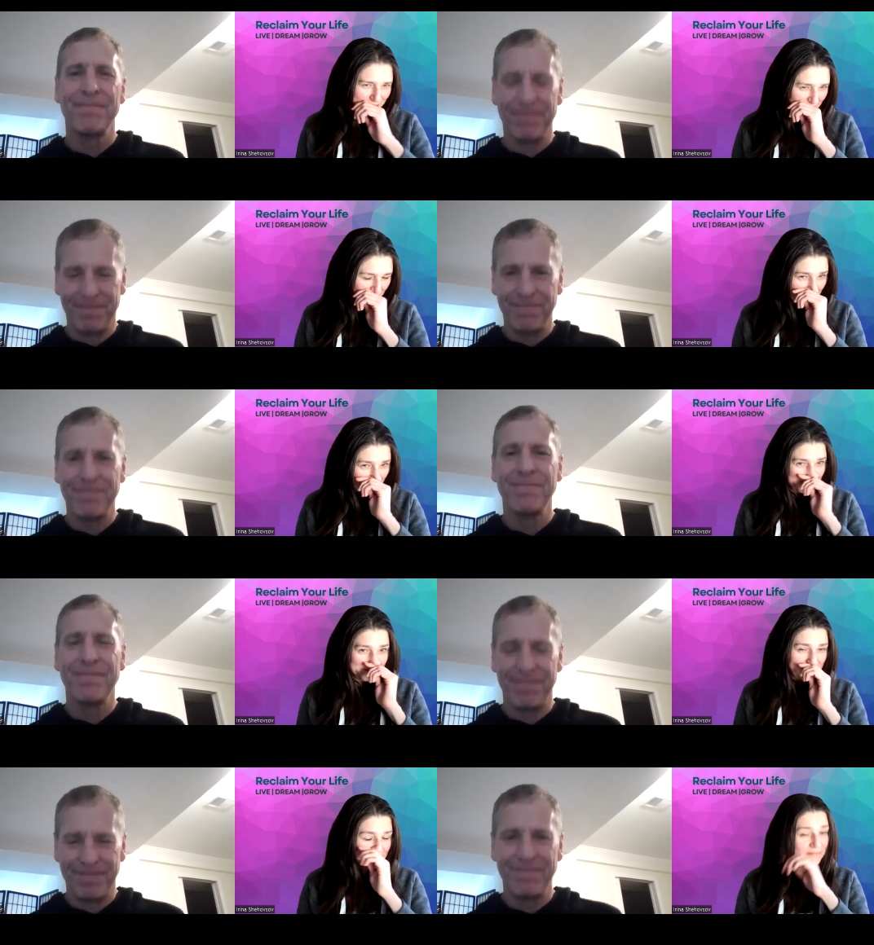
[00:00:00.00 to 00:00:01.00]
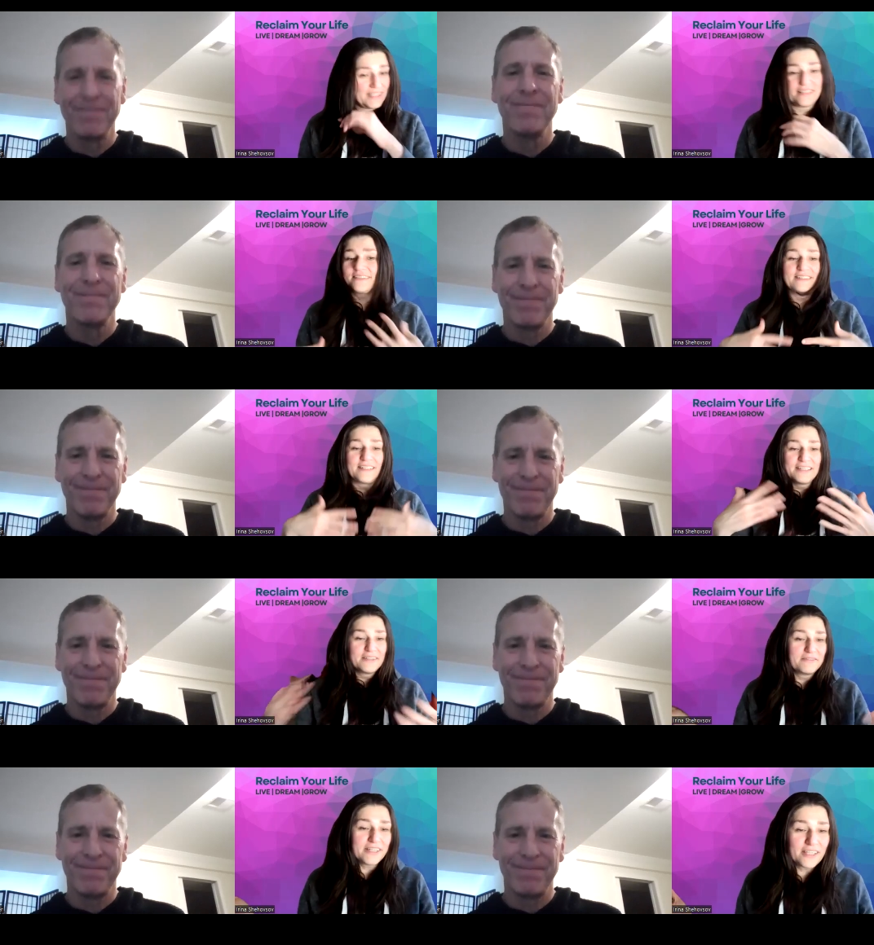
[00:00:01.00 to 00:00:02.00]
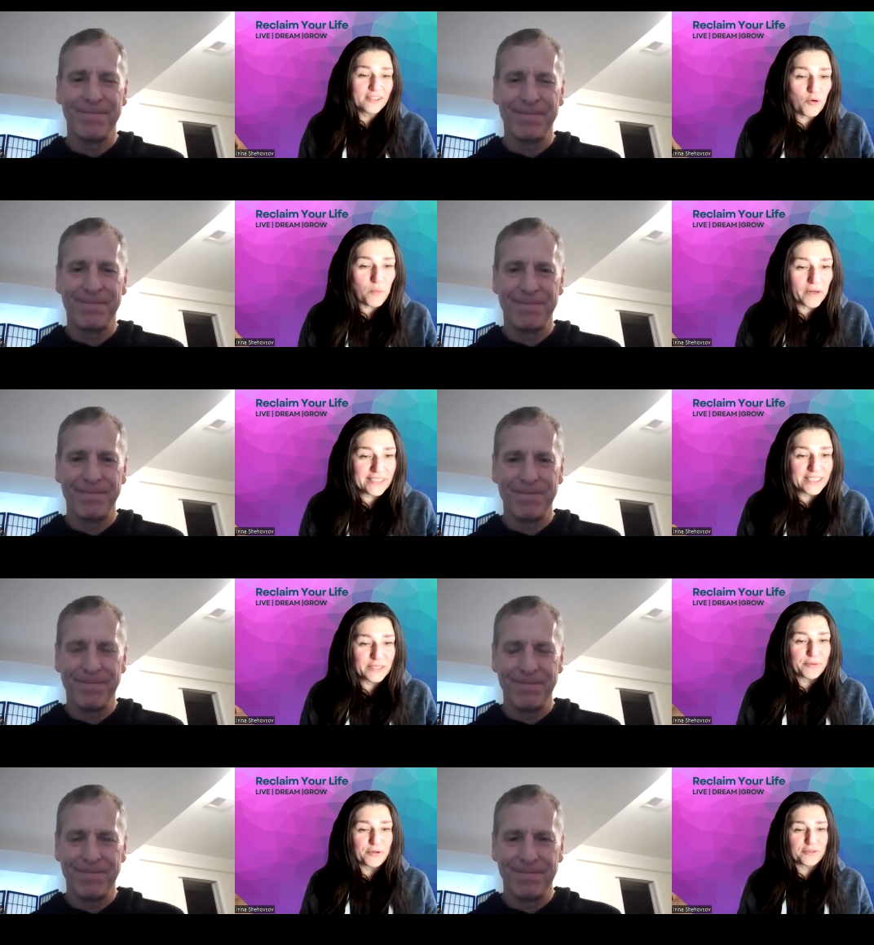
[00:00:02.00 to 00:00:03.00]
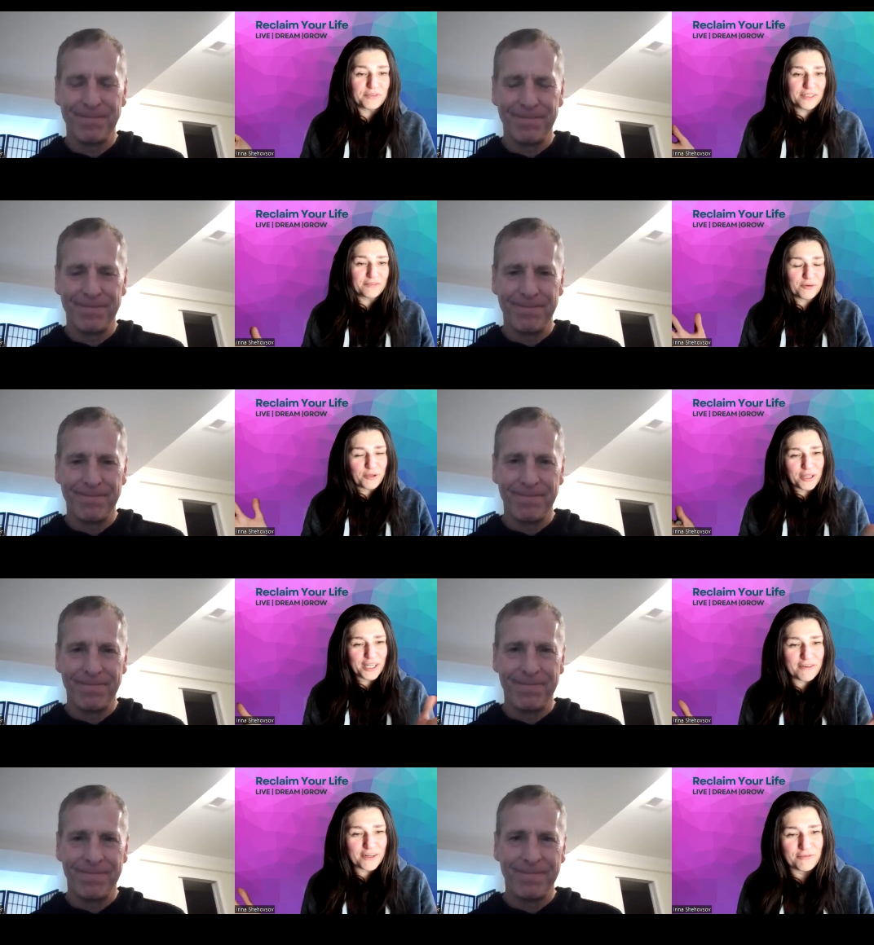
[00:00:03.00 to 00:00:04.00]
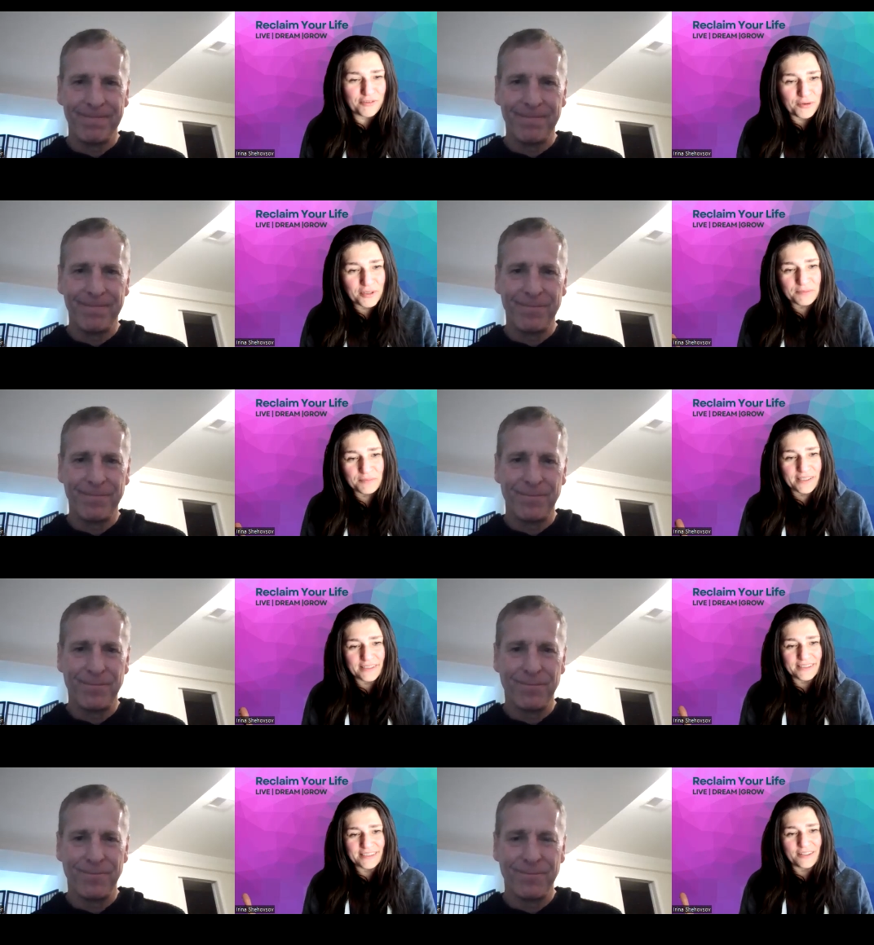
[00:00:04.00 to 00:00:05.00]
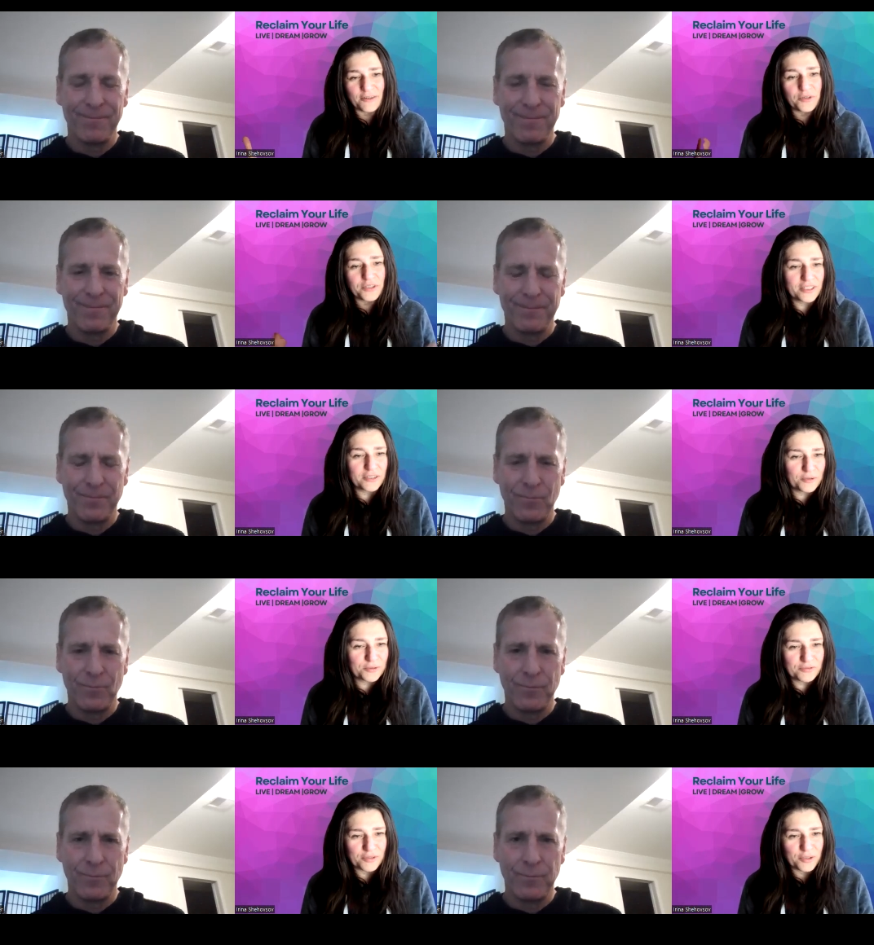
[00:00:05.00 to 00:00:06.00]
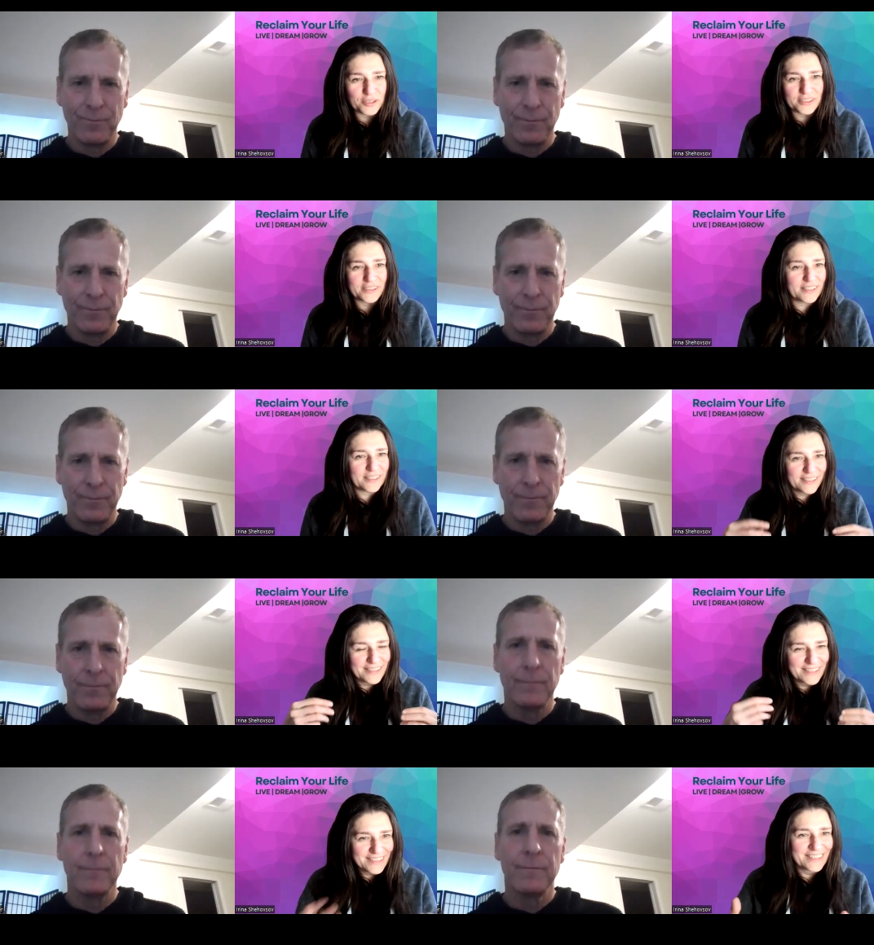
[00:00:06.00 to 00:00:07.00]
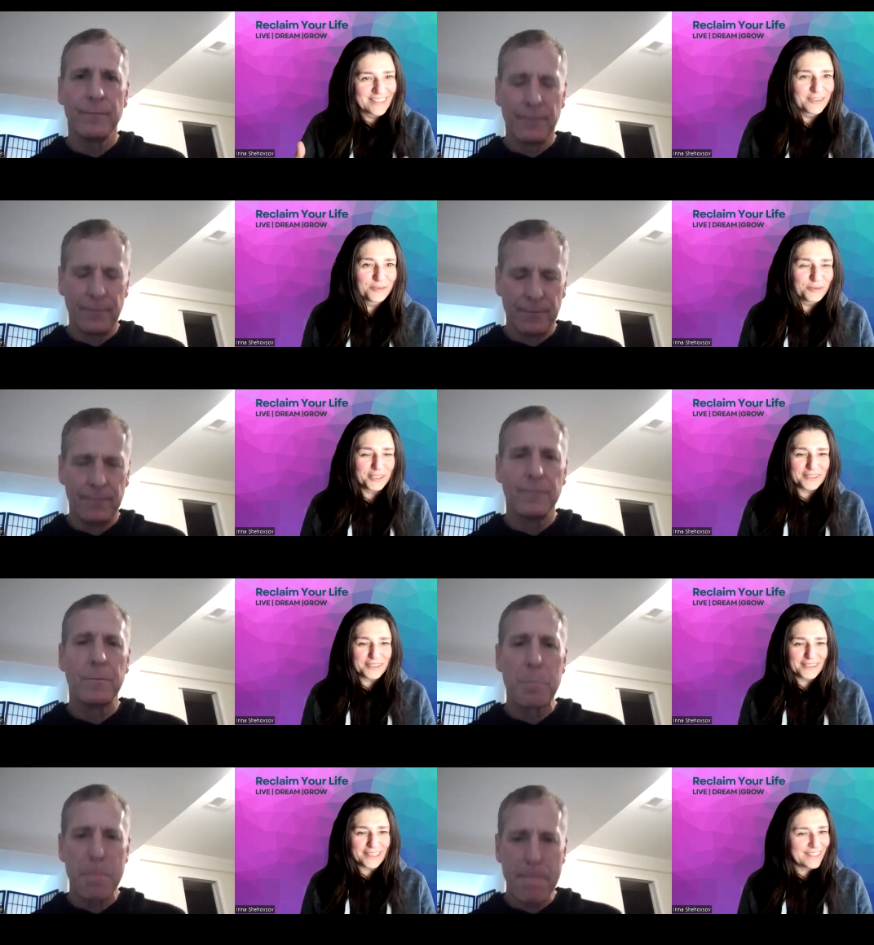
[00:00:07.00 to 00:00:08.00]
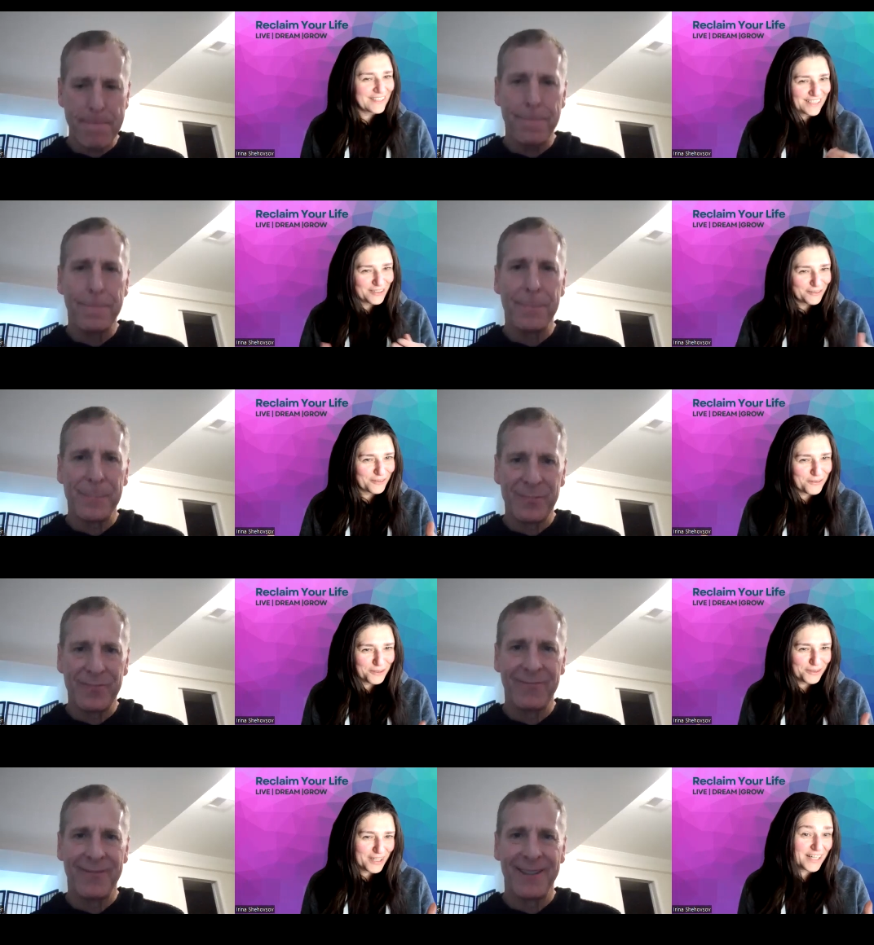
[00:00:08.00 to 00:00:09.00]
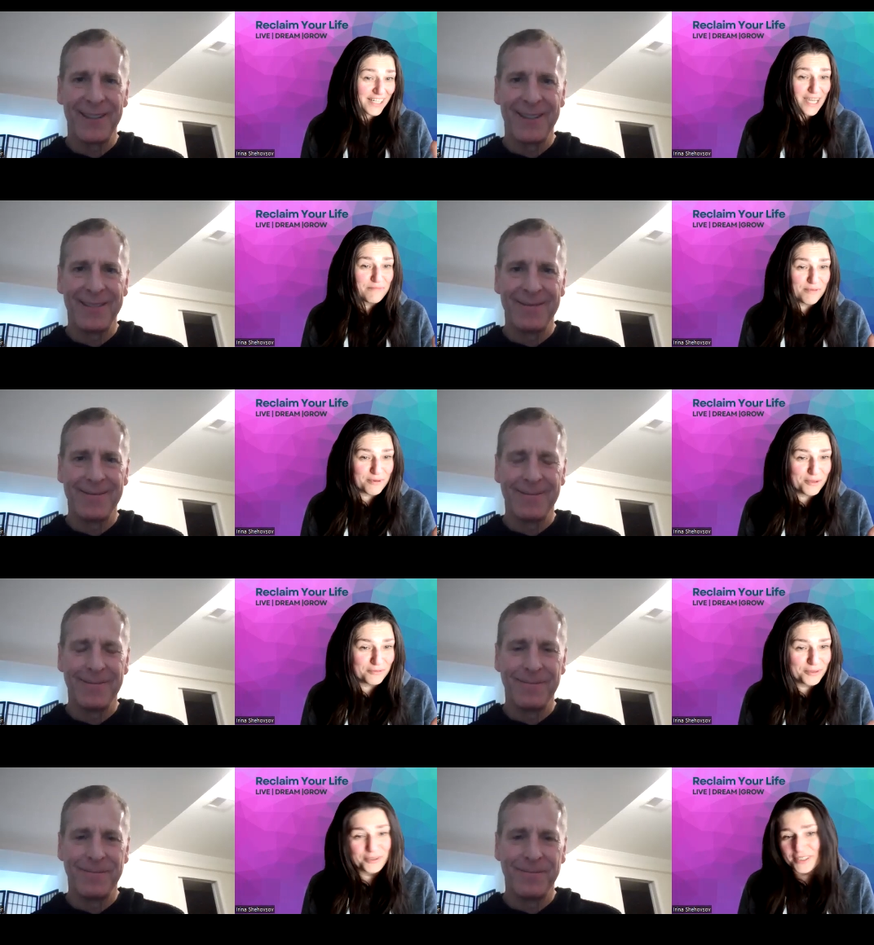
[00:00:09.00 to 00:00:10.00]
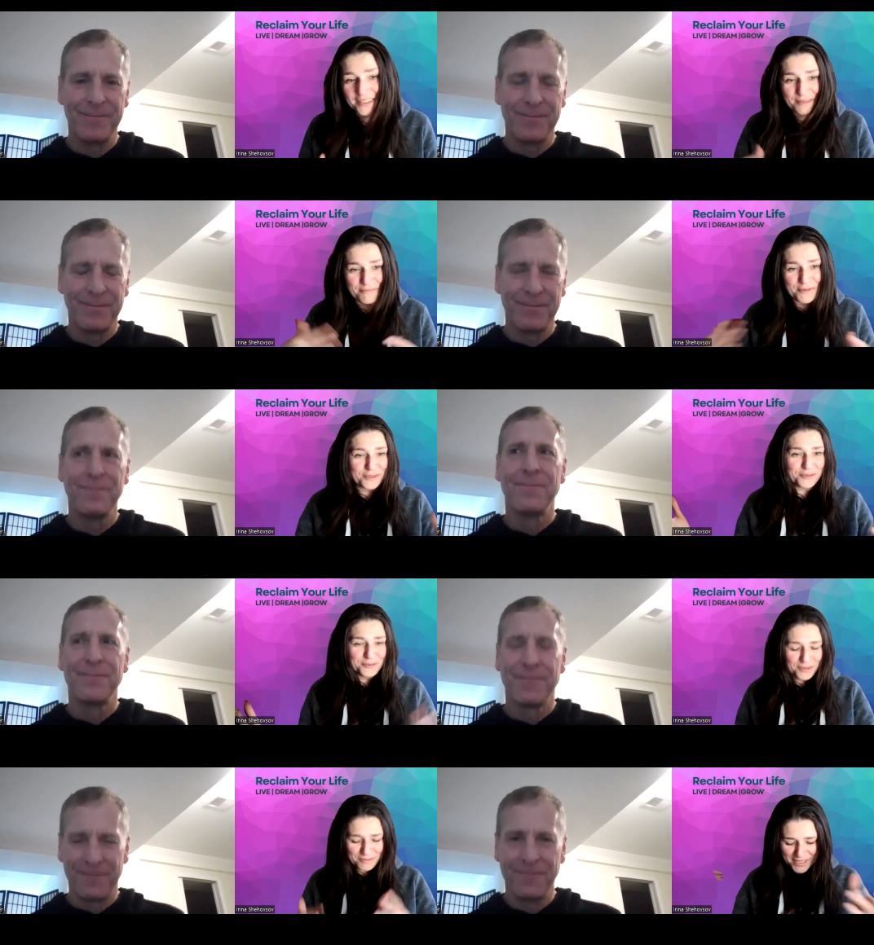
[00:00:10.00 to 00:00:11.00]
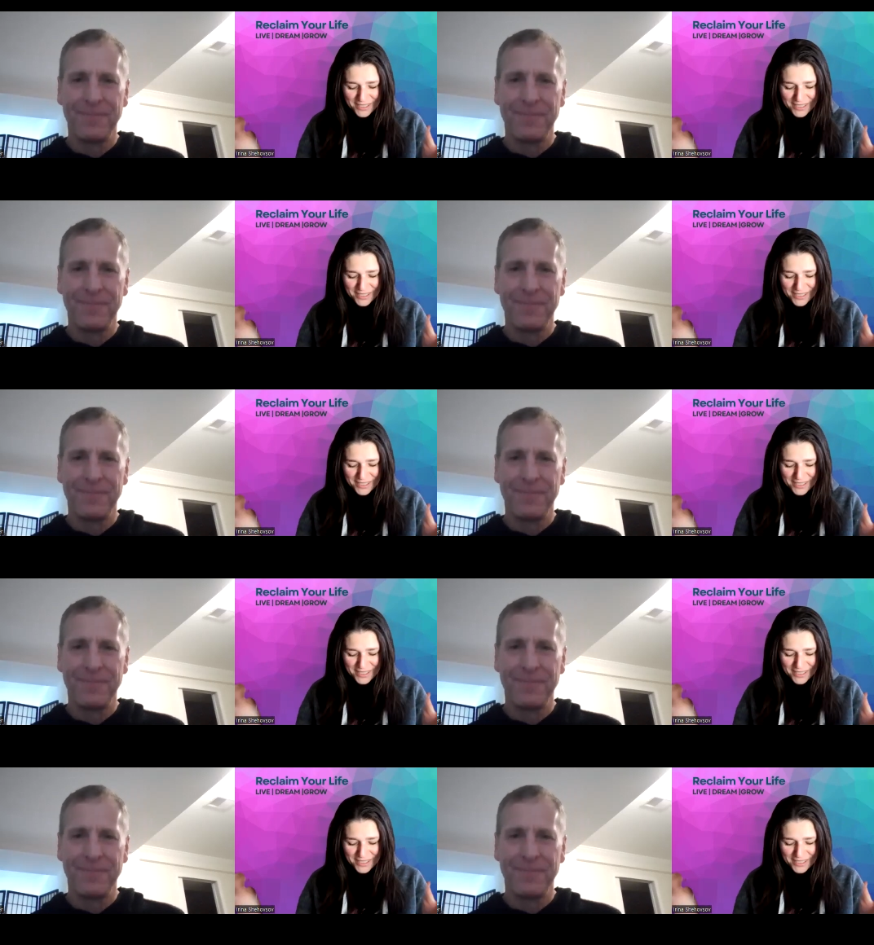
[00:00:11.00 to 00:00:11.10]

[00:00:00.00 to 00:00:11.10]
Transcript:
Speaker 1: And we are, nobody is perfect. We all have our flaws, but it's owning those flaws and doing the thing that you know you are capable of doing. The more you do, the better you become.